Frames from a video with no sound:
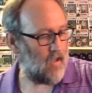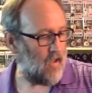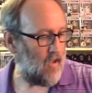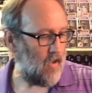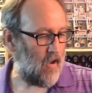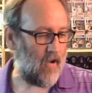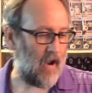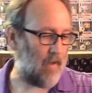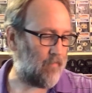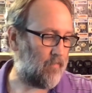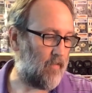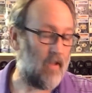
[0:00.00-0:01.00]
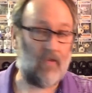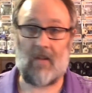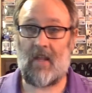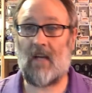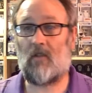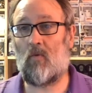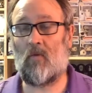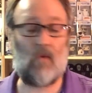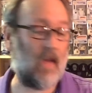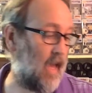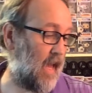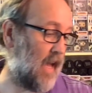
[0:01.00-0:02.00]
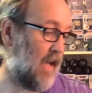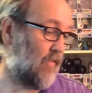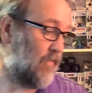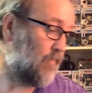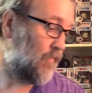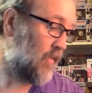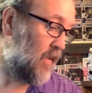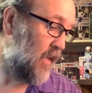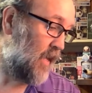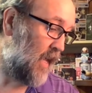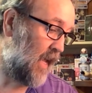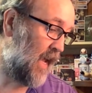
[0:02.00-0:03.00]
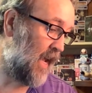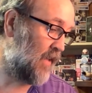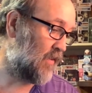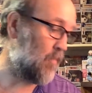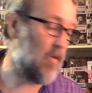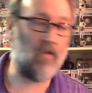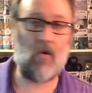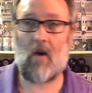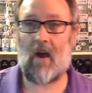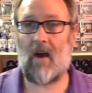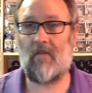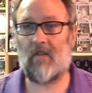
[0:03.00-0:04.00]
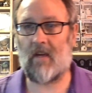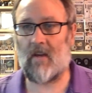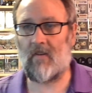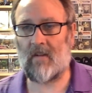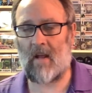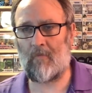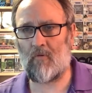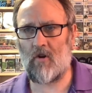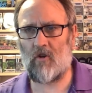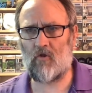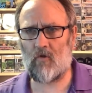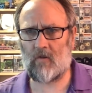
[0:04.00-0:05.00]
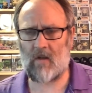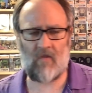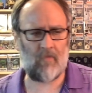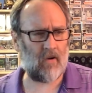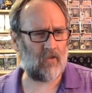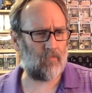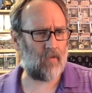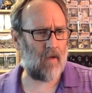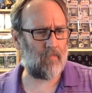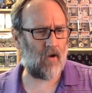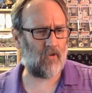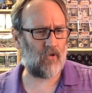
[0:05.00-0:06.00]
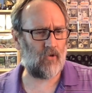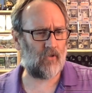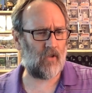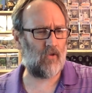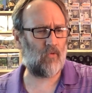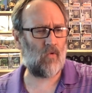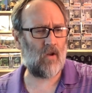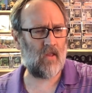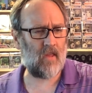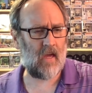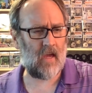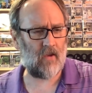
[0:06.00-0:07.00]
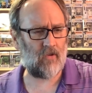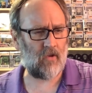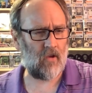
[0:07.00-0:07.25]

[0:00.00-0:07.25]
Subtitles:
Alright, the next one we have, and some of you have these, and I'm pretty sure $7 a pop also sells one of these,